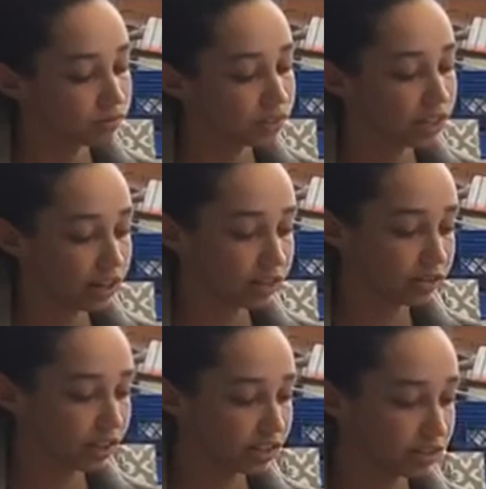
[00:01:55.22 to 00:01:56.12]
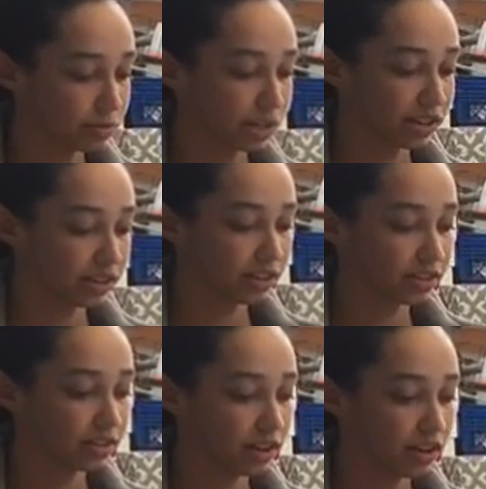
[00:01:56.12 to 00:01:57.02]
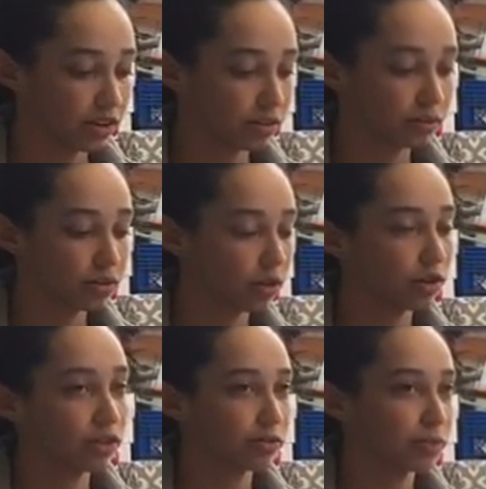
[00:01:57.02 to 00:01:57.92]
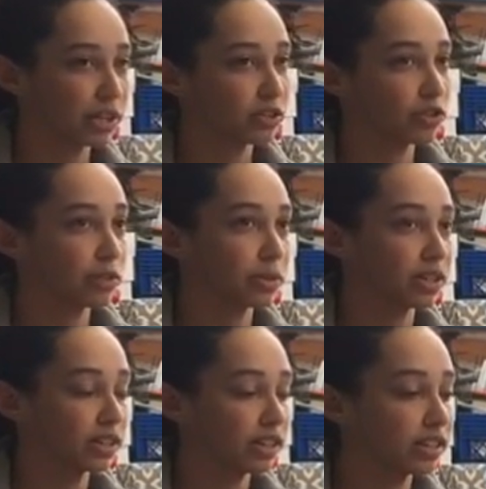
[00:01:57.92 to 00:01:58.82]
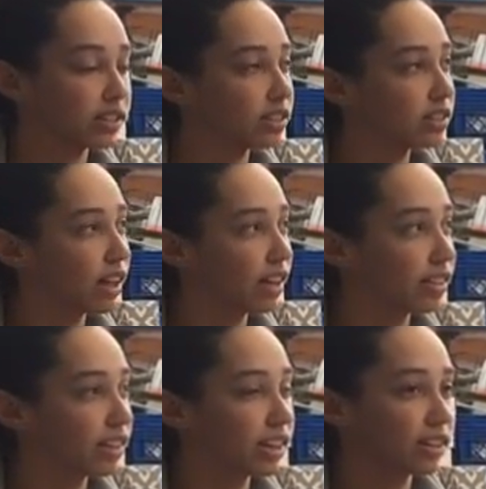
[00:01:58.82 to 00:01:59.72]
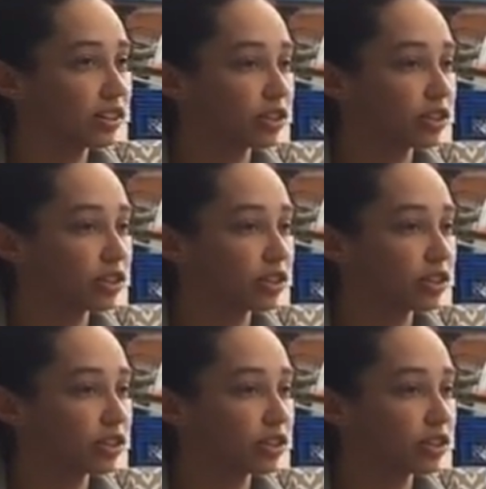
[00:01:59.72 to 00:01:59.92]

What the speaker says: Yeah, that's the main goal of mainstreaming kids is that they